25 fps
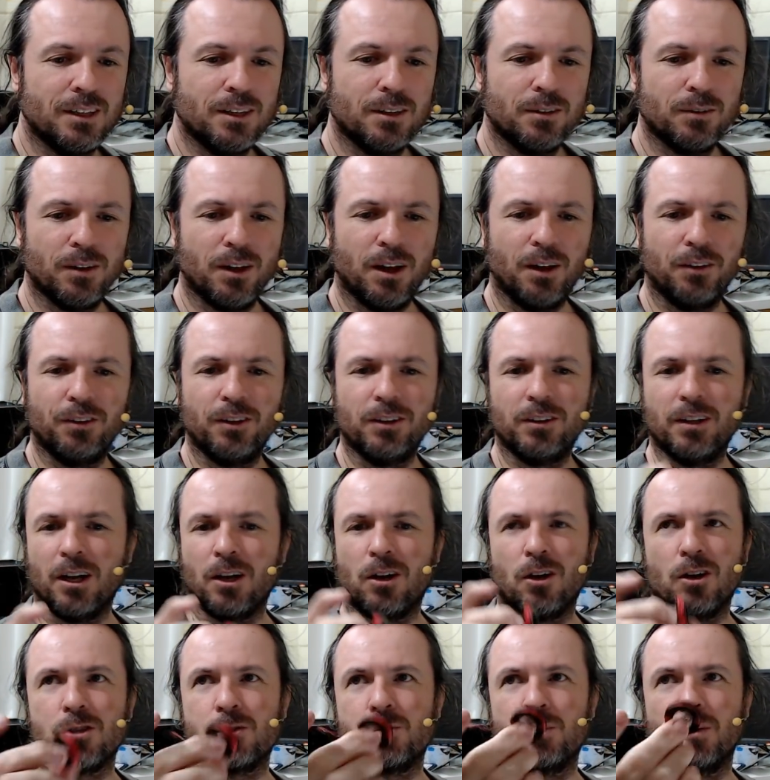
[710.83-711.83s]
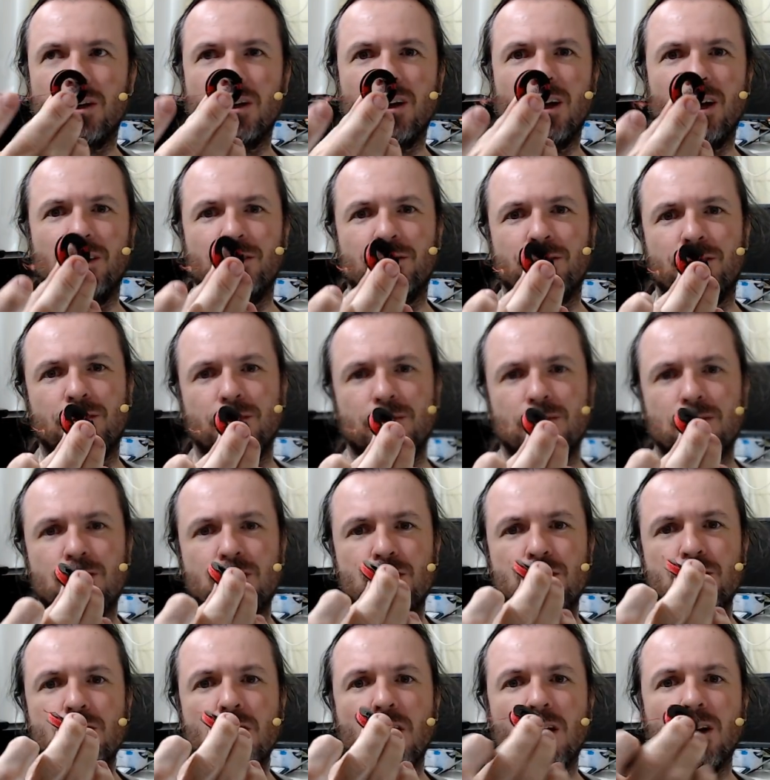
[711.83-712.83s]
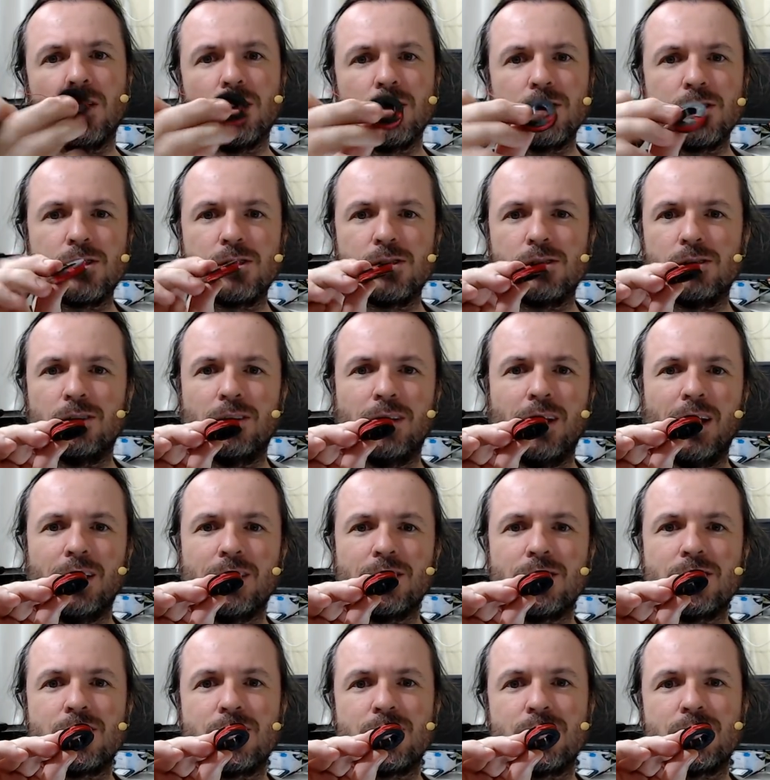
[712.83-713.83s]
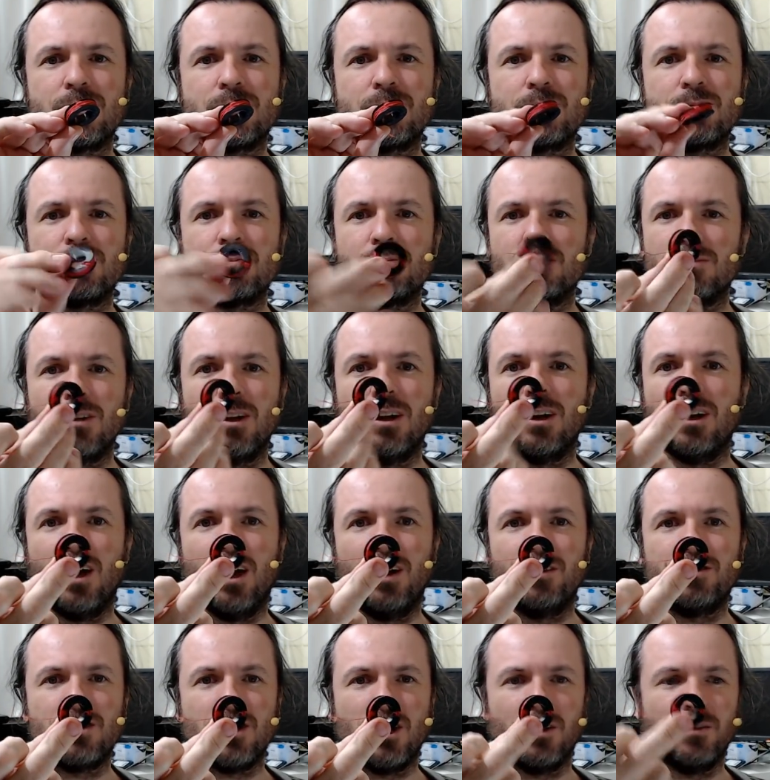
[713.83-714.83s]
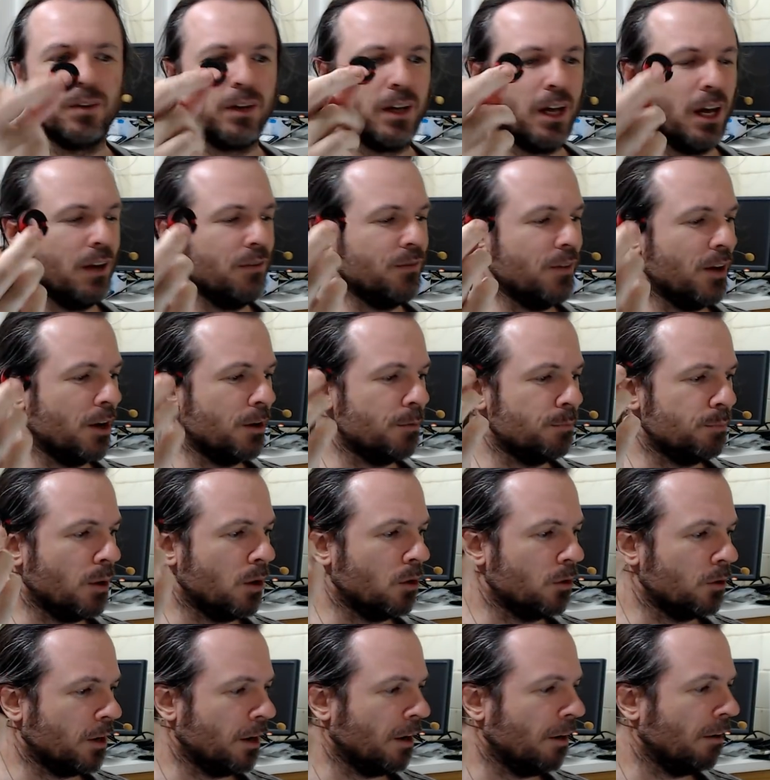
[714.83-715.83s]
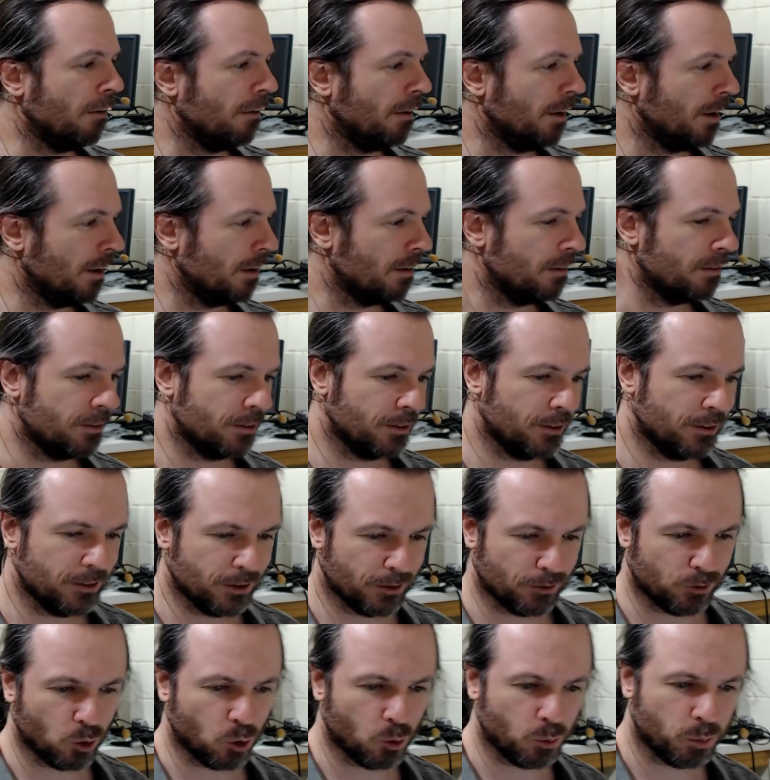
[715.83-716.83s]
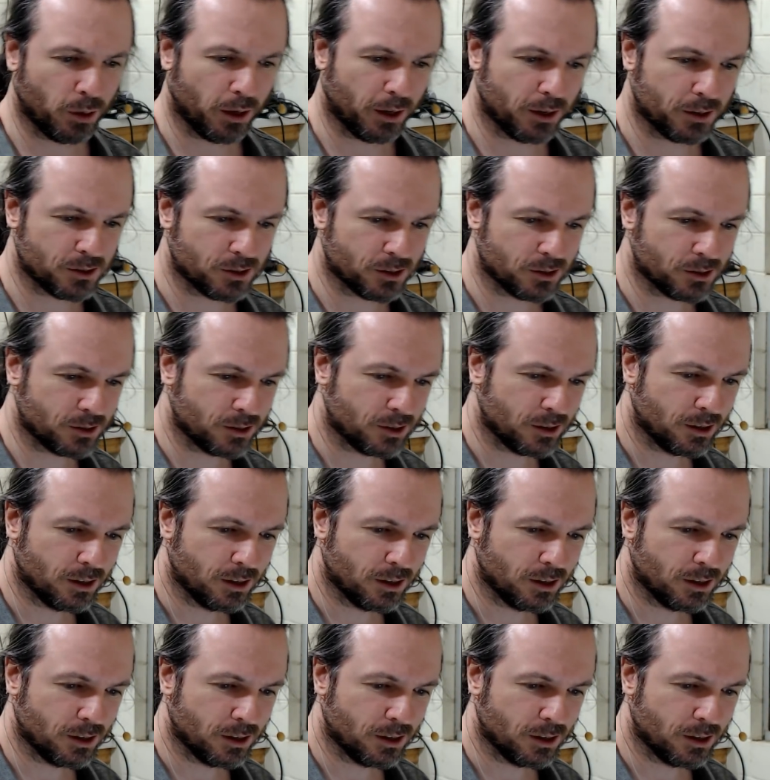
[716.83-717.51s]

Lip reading: I think that cost me like $2, and that's a lifetime. It came out of Bulgaria, of all places.